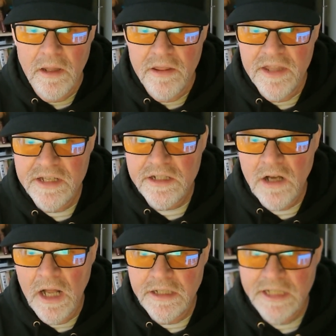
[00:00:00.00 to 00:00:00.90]
This
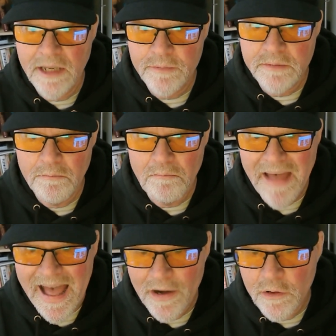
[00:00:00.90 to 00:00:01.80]
concept
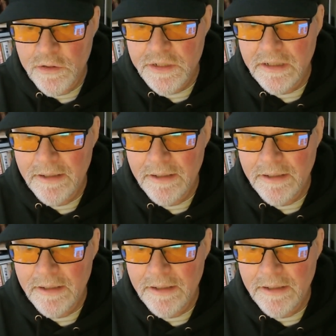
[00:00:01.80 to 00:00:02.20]
matters